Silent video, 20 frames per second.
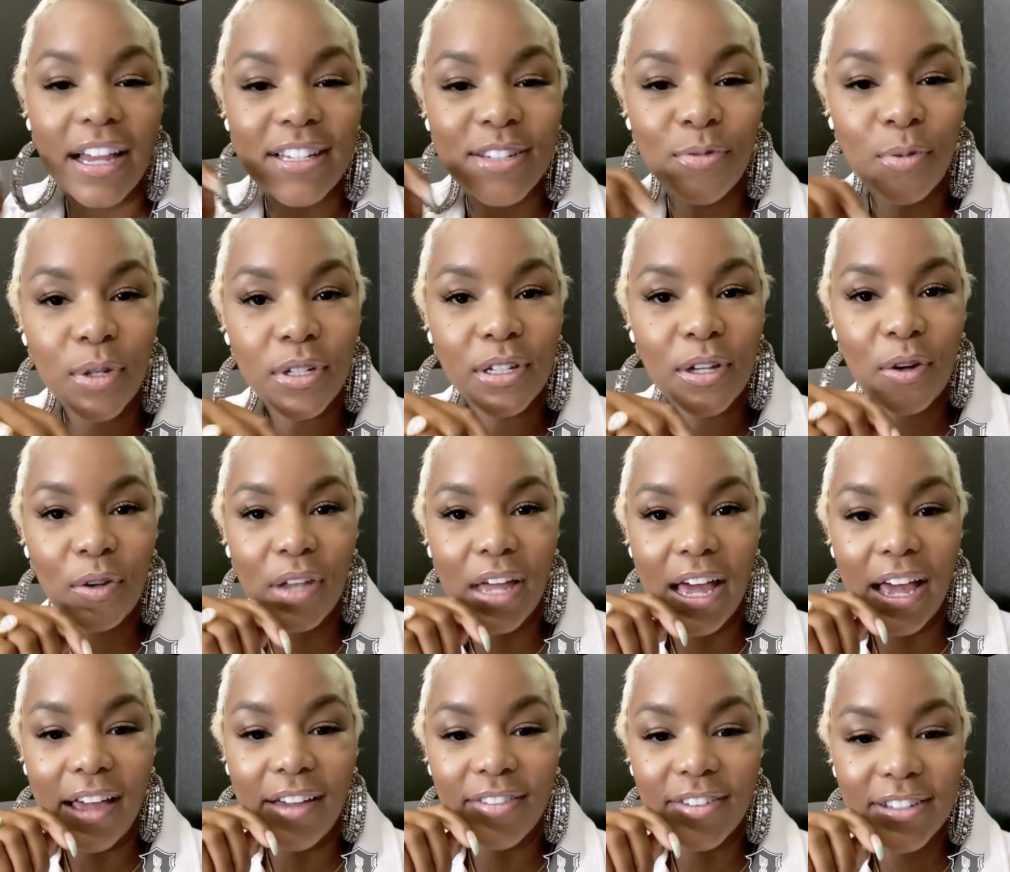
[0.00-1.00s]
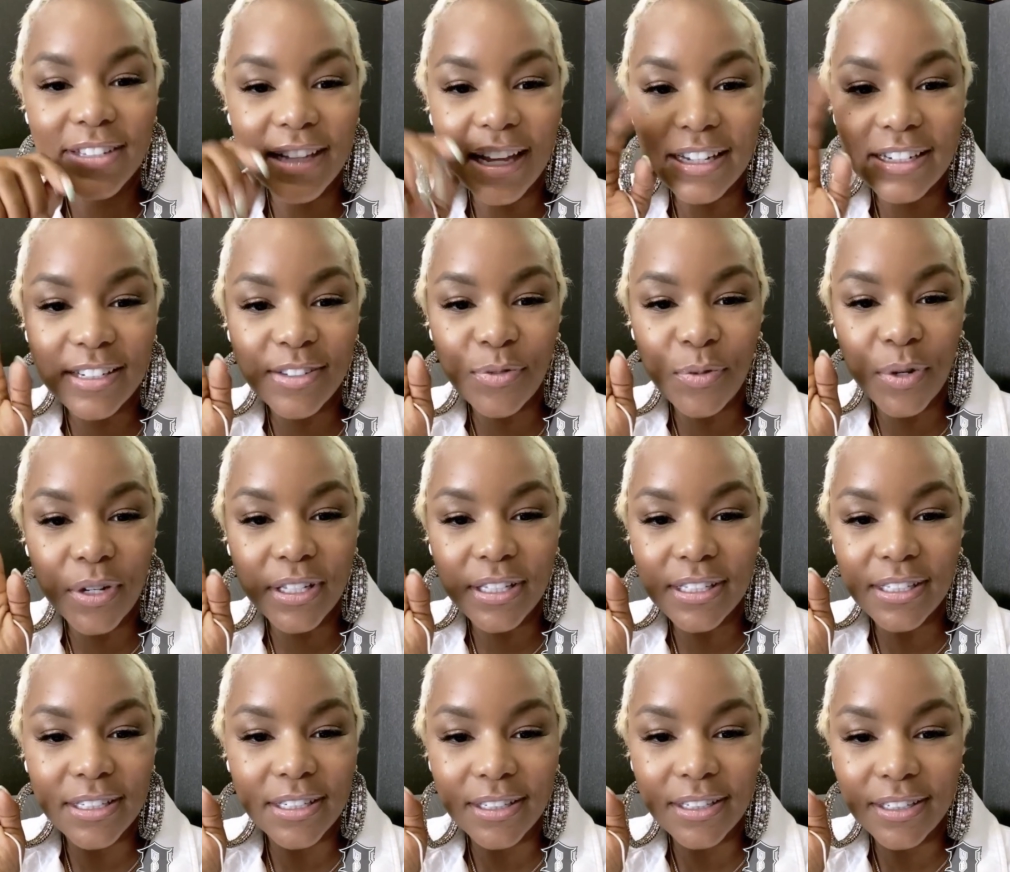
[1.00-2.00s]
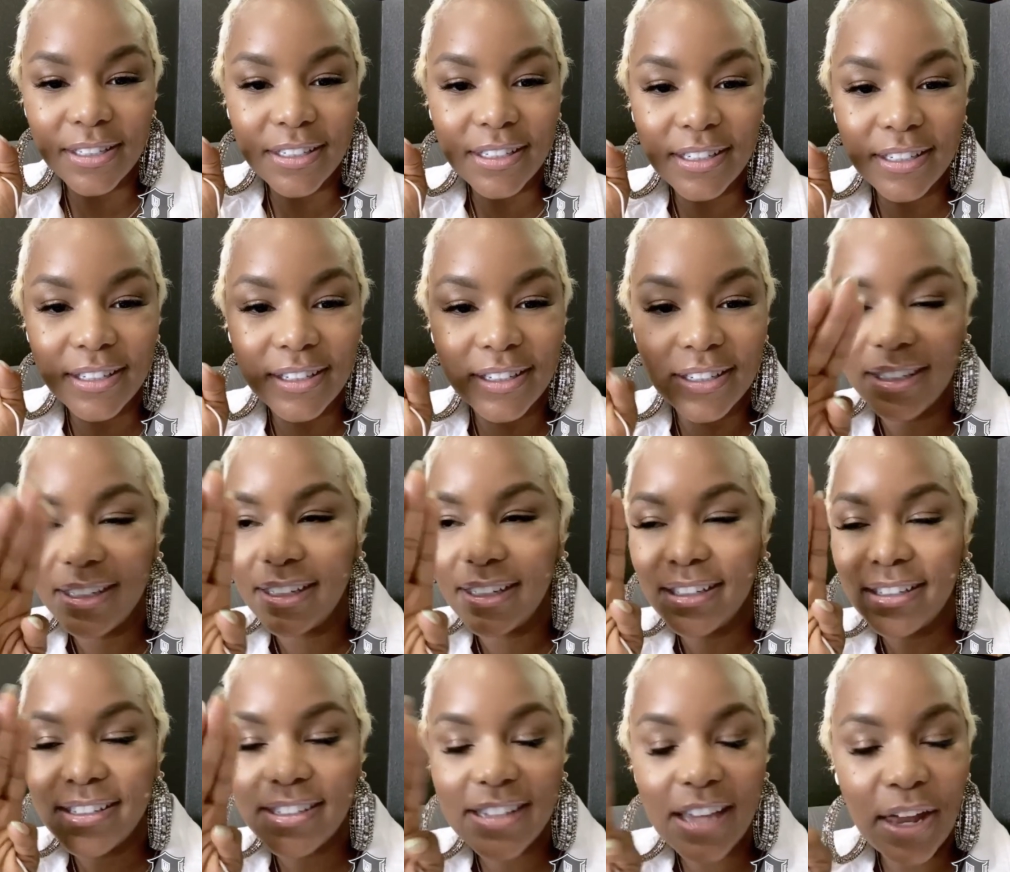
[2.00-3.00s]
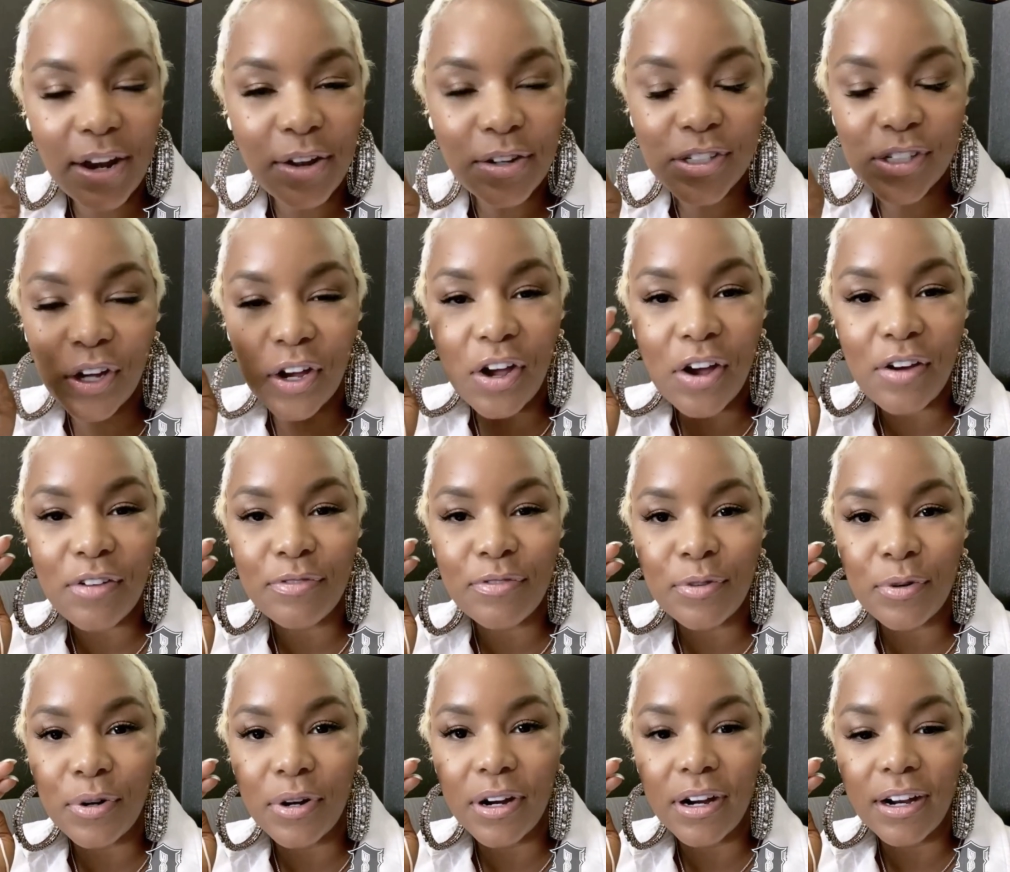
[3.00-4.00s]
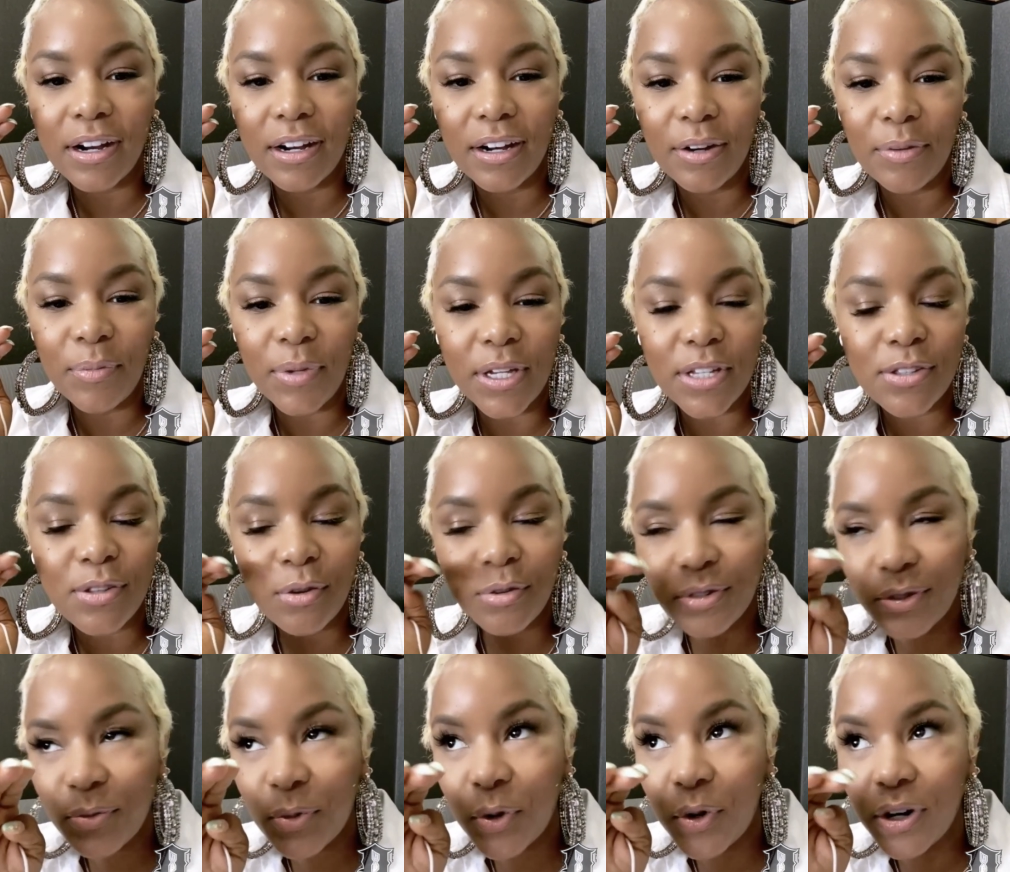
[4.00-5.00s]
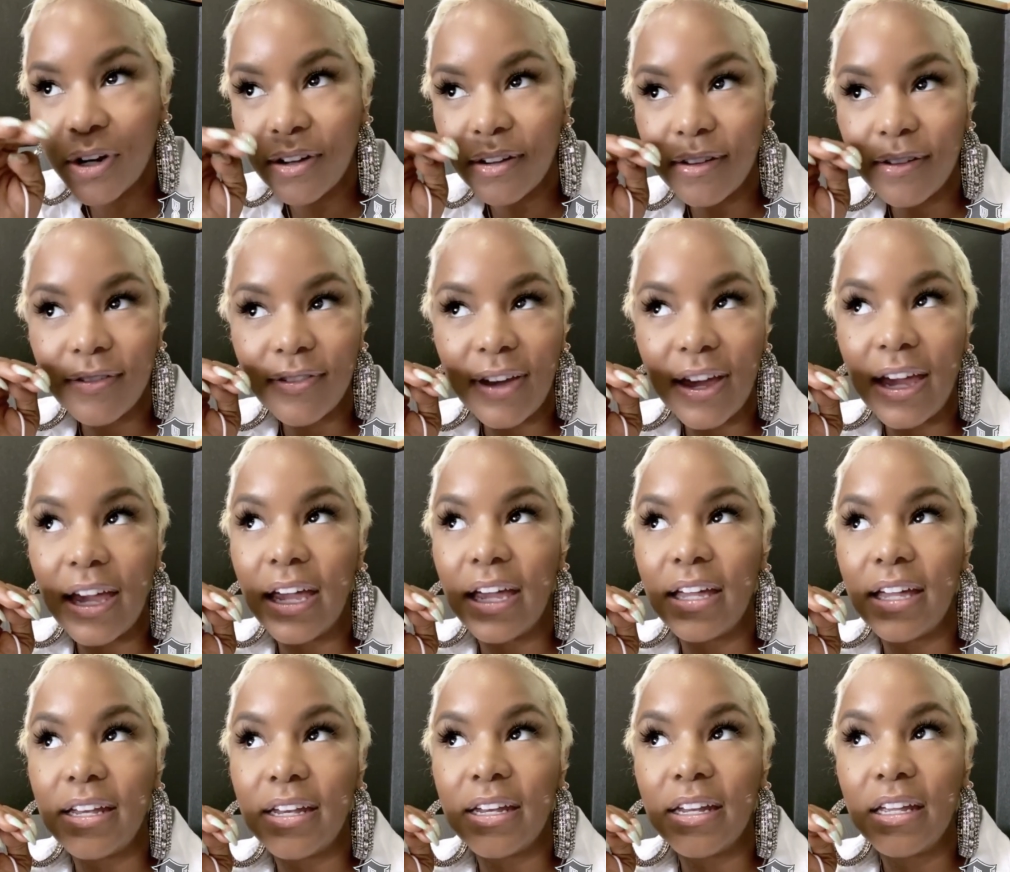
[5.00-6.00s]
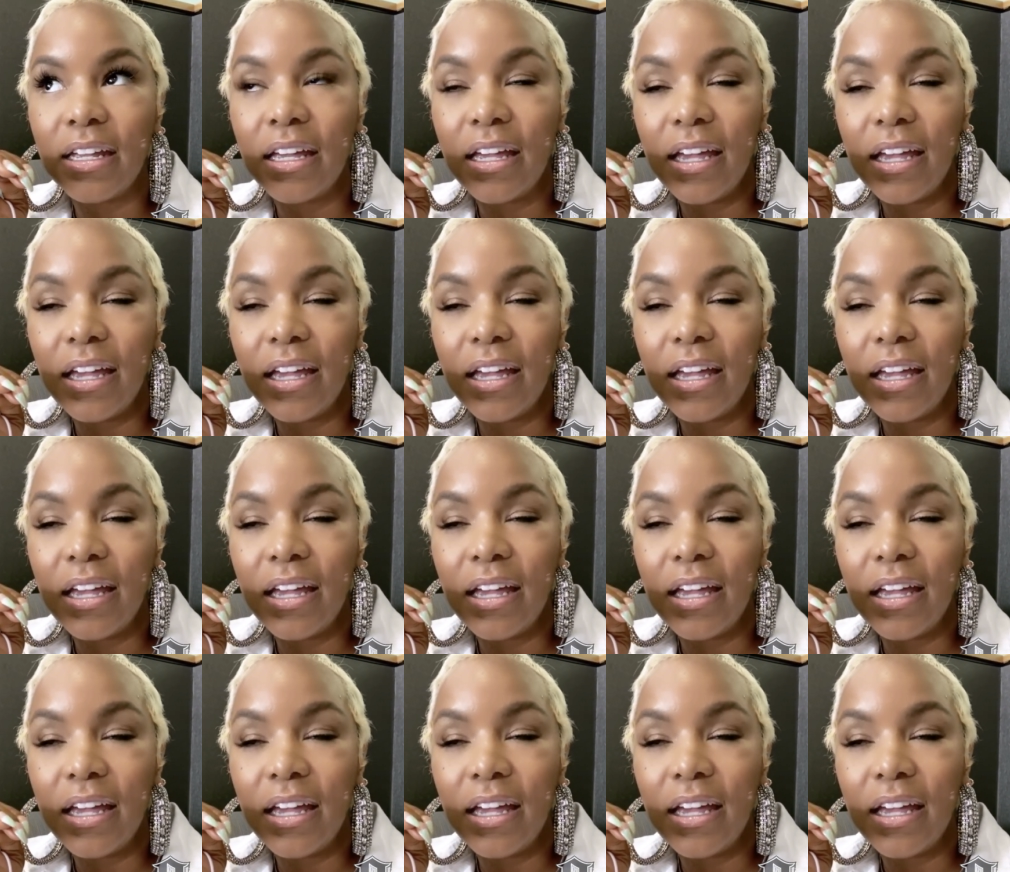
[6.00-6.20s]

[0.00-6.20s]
I just wanted to go live because I just wanted to shout out y'all for being so supportive and